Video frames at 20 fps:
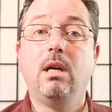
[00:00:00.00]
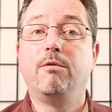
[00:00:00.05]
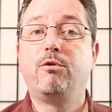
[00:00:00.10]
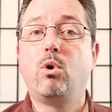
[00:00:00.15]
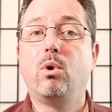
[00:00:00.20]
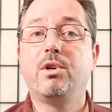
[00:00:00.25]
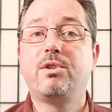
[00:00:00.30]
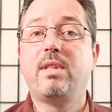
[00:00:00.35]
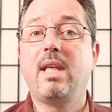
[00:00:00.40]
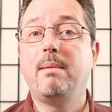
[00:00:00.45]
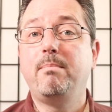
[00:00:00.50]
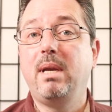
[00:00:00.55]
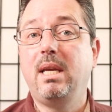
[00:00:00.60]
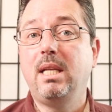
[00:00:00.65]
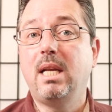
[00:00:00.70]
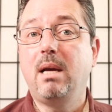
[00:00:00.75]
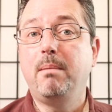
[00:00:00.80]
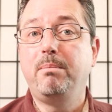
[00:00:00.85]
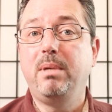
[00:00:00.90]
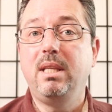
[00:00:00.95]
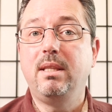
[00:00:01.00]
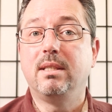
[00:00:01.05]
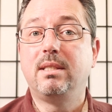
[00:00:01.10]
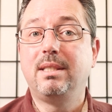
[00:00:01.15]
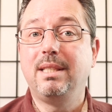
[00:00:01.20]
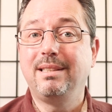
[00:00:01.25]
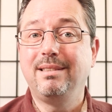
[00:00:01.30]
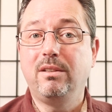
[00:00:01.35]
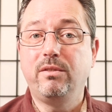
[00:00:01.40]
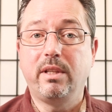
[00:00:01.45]
Of course, that may not be the
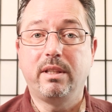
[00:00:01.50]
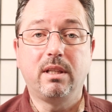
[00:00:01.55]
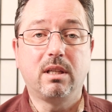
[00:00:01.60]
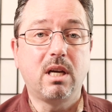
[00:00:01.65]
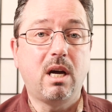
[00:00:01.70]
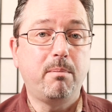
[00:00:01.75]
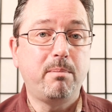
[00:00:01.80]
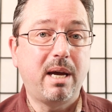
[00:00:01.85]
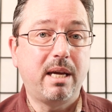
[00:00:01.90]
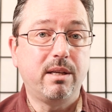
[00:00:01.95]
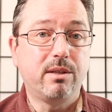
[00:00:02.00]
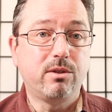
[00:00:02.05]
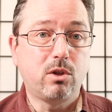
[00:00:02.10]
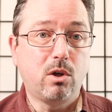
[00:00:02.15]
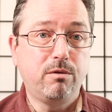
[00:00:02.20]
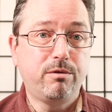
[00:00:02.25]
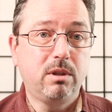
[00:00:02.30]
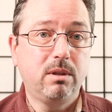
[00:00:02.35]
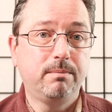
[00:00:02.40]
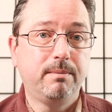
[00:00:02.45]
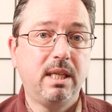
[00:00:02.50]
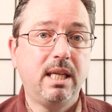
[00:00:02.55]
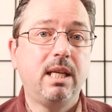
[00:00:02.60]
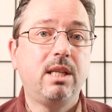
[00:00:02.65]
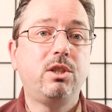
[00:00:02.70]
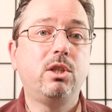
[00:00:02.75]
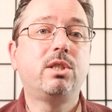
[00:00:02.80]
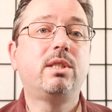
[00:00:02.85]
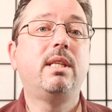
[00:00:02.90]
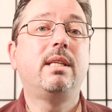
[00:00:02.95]
signal that the combat is over,
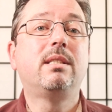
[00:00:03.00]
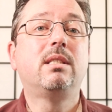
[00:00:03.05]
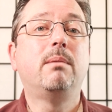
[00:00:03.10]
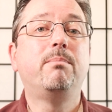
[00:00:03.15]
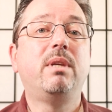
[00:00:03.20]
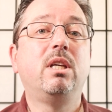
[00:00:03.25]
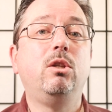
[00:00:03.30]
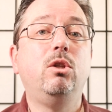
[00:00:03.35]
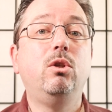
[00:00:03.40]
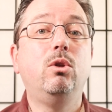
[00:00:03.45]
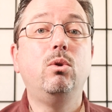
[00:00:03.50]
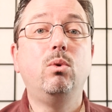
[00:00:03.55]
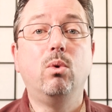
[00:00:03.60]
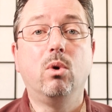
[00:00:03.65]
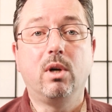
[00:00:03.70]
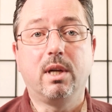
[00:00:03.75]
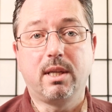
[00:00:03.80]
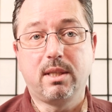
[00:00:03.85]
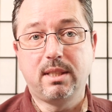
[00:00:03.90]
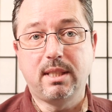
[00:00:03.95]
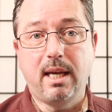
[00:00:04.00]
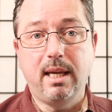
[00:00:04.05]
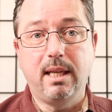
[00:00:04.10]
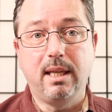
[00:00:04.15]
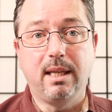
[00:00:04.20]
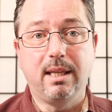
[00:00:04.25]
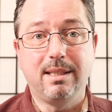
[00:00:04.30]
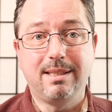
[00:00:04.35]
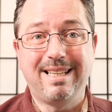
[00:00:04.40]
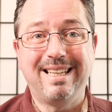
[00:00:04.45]
just that something new or
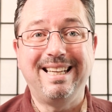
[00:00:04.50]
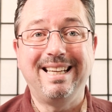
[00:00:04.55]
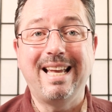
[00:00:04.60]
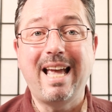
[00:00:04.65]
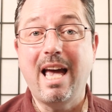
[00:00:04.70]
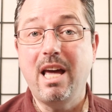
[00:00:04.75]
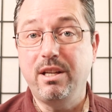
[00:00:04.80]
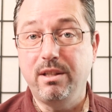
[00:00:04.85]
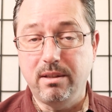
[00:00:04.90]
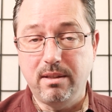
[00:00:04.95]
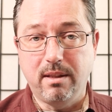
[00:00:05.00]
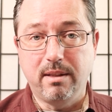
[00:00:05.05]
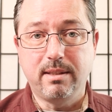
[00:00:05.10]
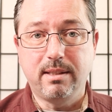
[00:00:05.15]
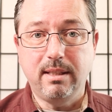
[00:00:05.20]
exciting is getting added to the